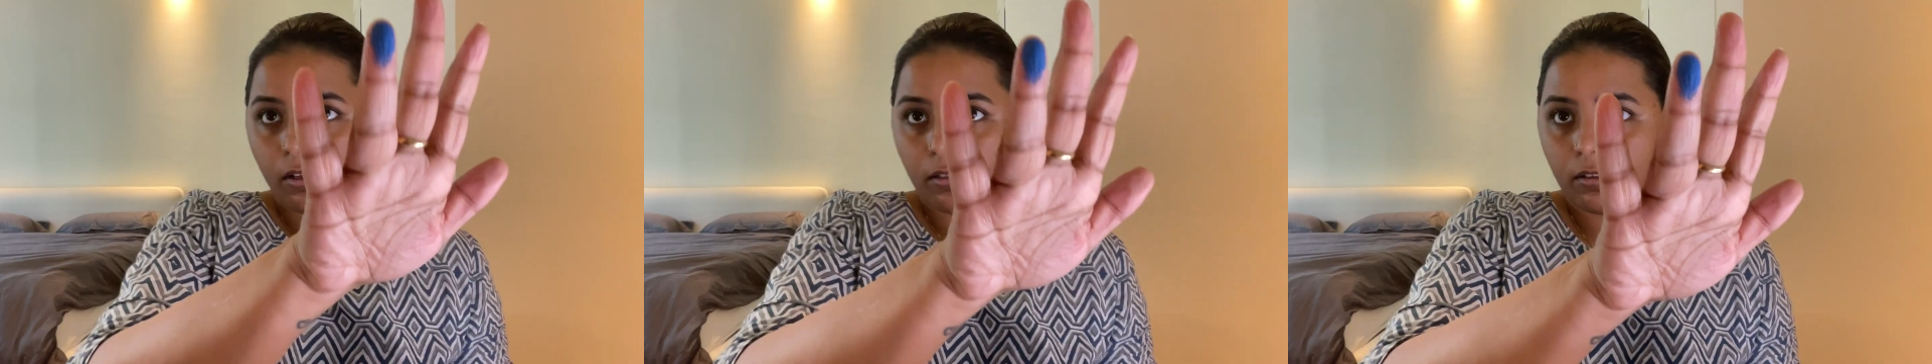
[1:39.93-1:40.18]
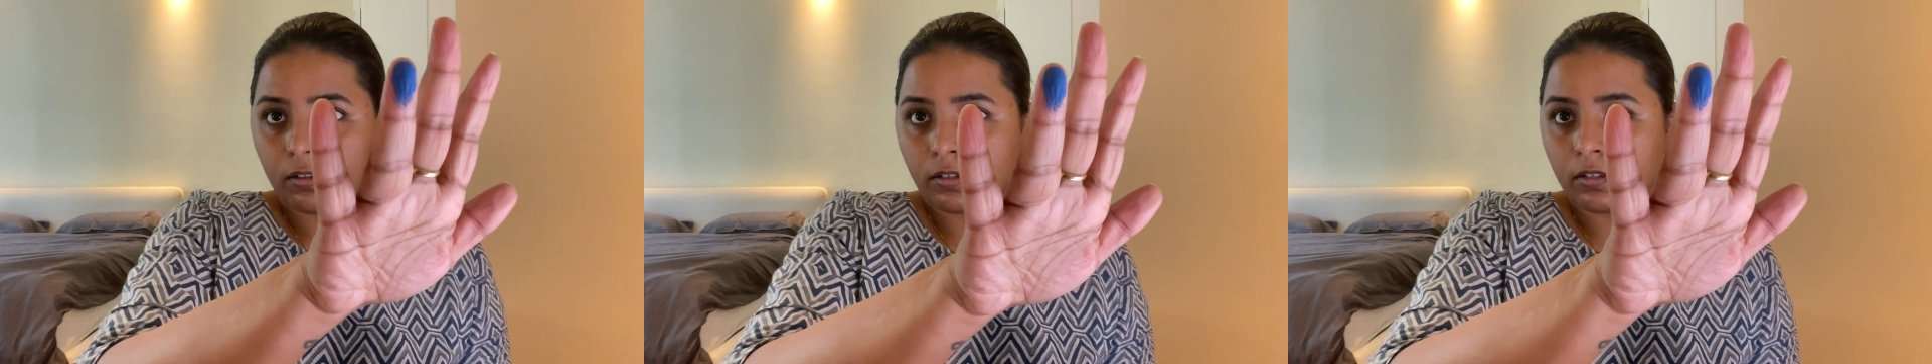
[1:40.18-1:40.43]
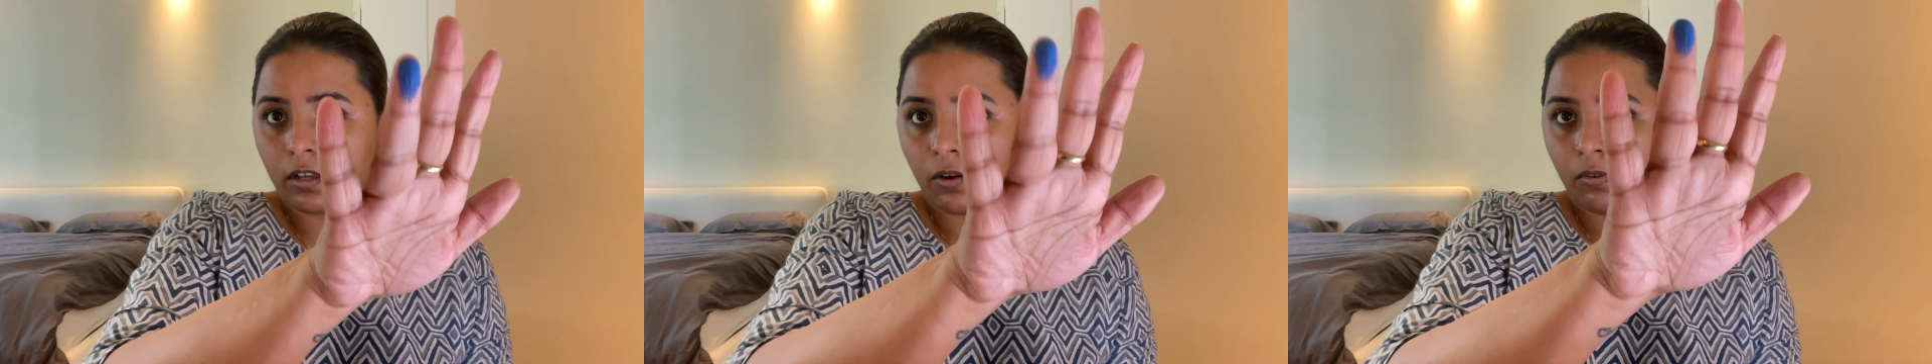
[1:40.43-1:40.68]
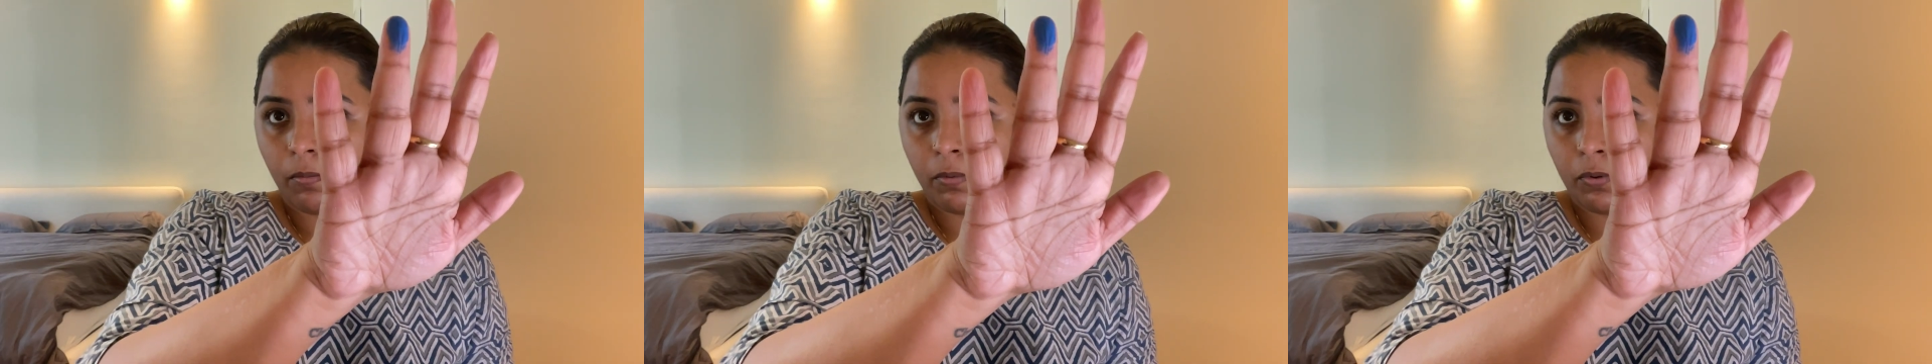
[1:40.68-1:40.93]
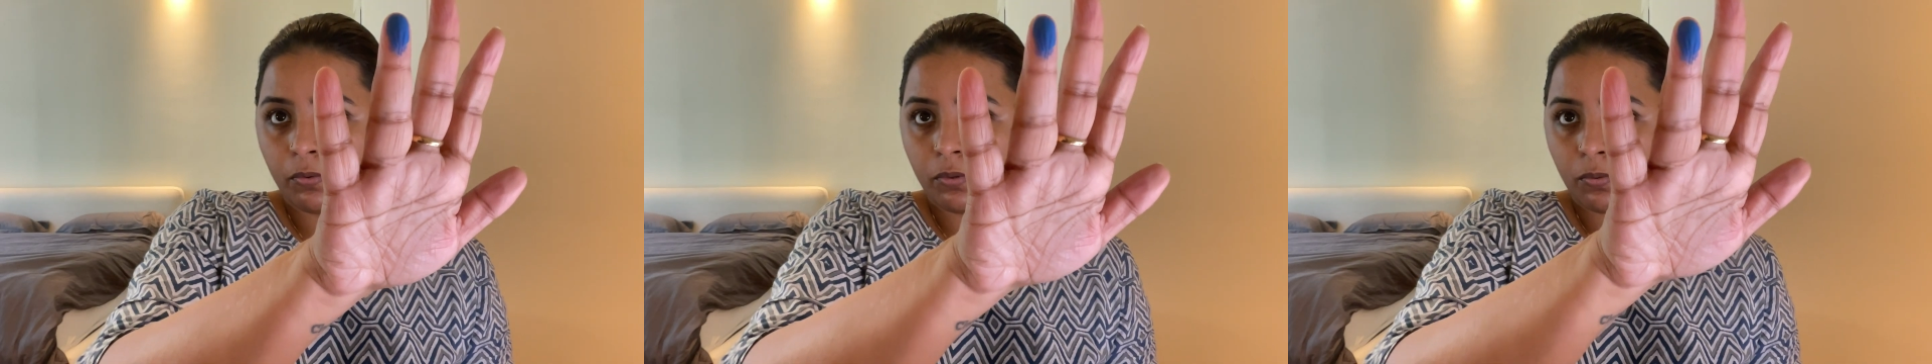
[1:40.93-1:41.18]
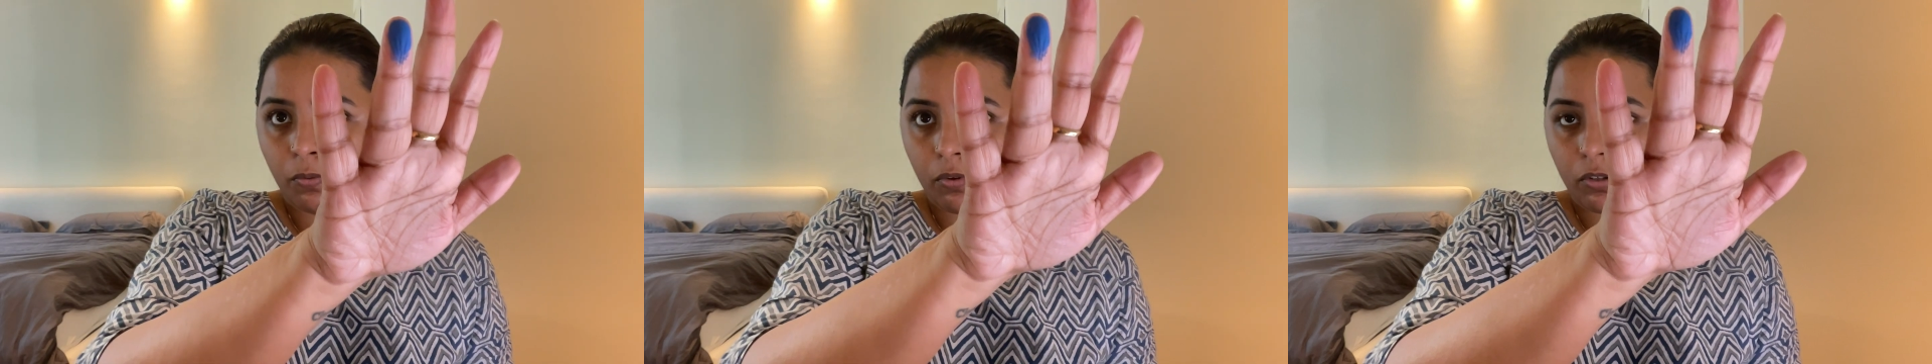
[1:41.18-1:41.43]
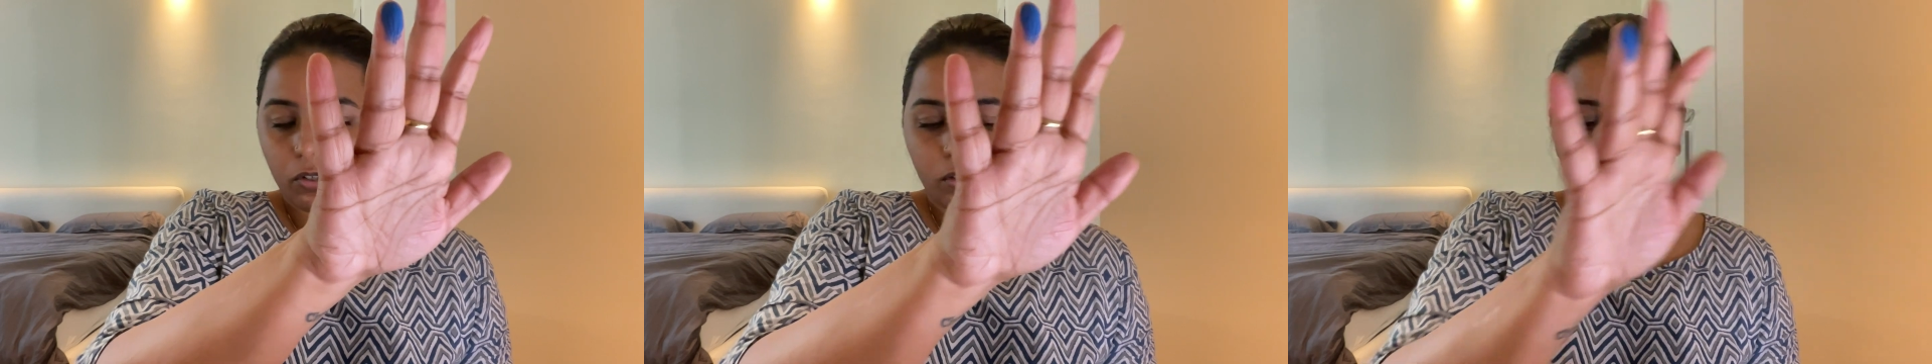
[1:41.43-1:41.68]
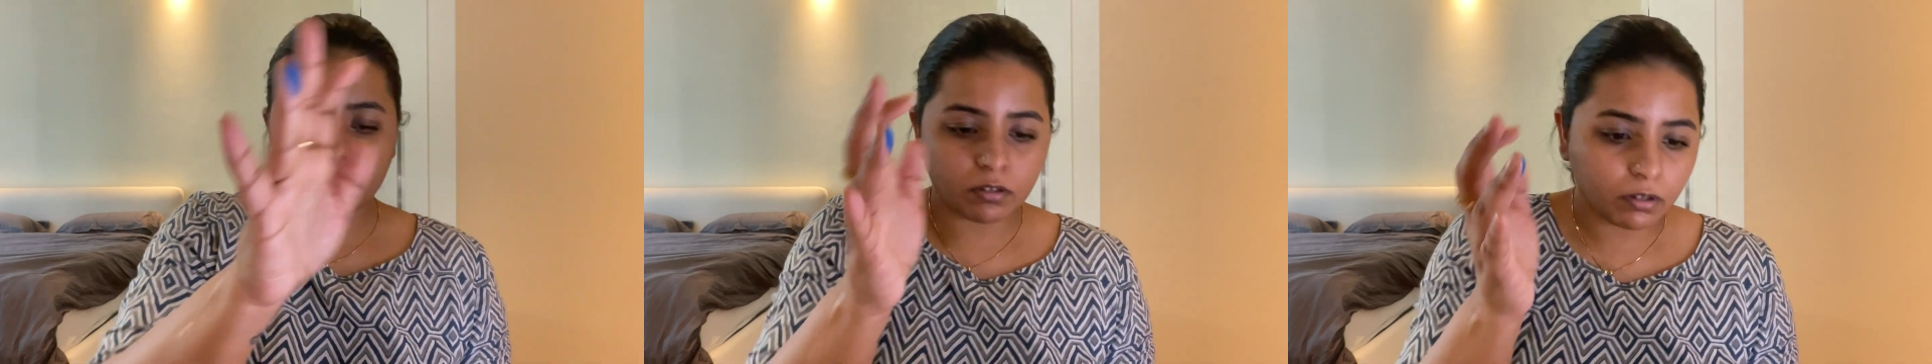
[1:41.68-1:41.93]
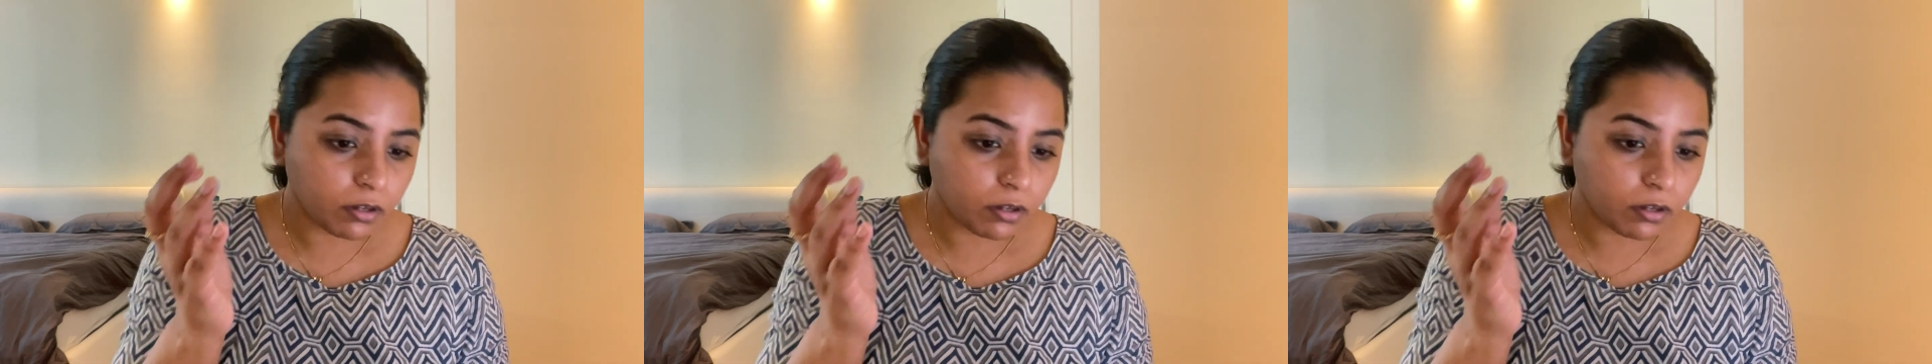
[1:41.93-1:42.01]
This is how the blue swatches.